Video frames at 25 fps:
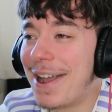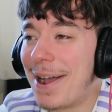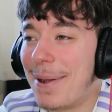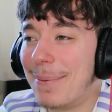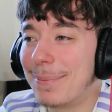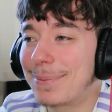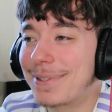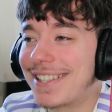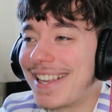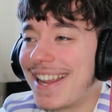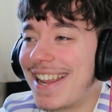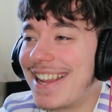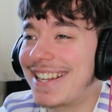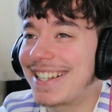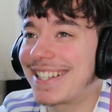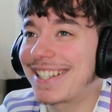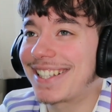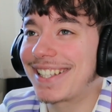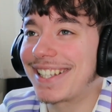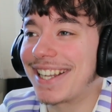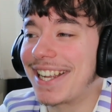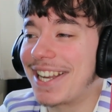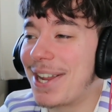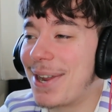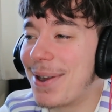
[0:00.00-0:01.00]
I'm saying
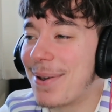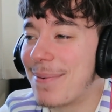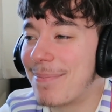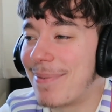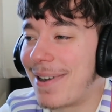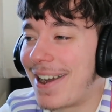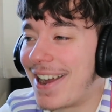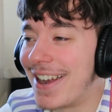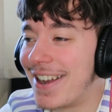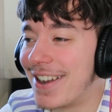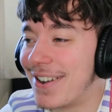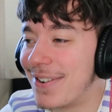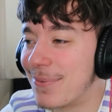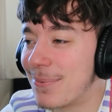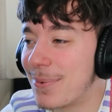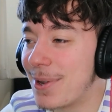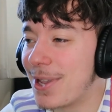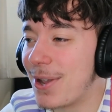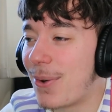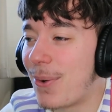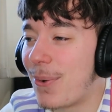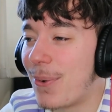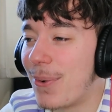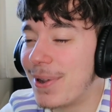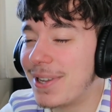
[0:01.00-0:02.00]
City or Bayern.
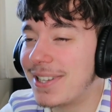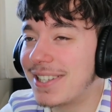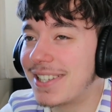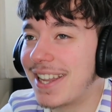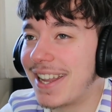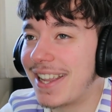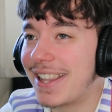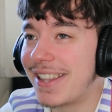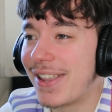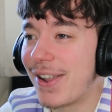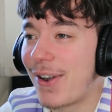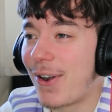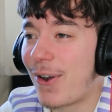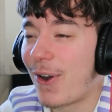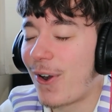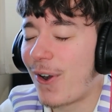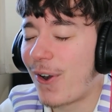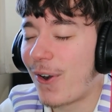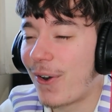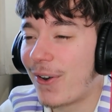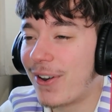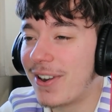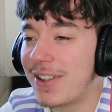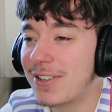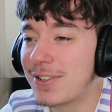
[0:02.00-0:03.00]
We always get the
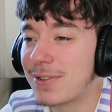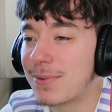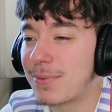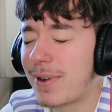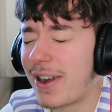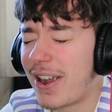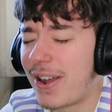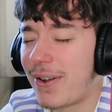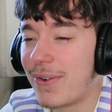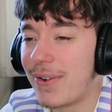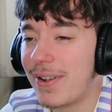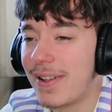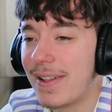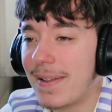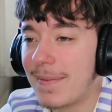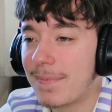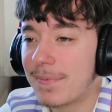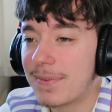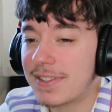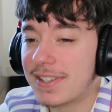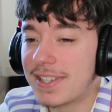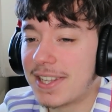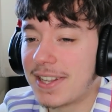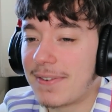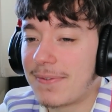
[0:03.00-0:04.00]
hardest route
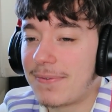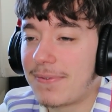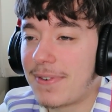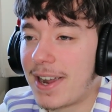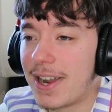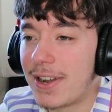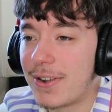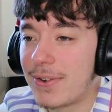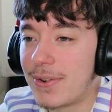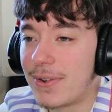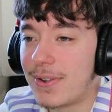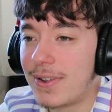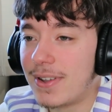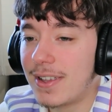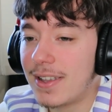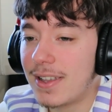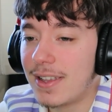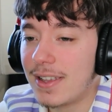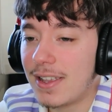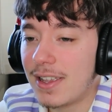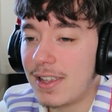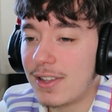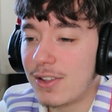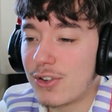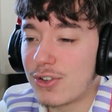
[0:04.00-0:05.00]
to the final.
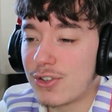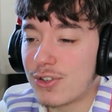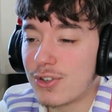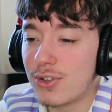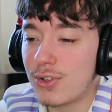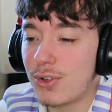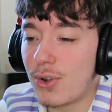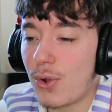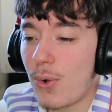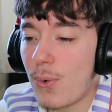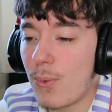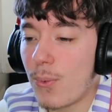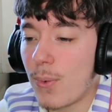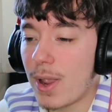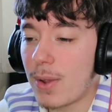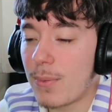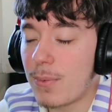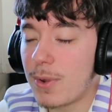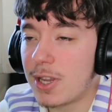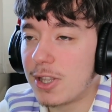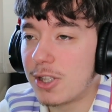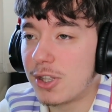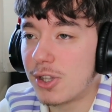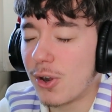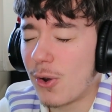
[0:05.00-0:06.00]
There's no way
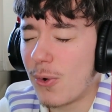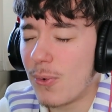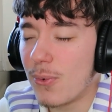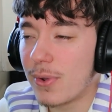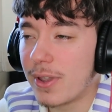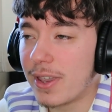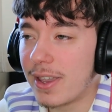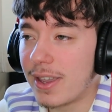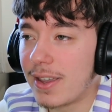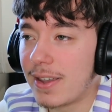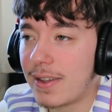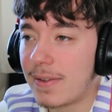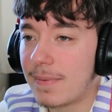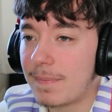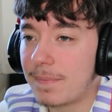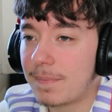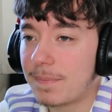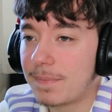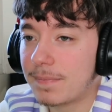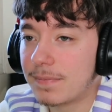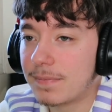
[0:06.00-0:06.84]
we don't get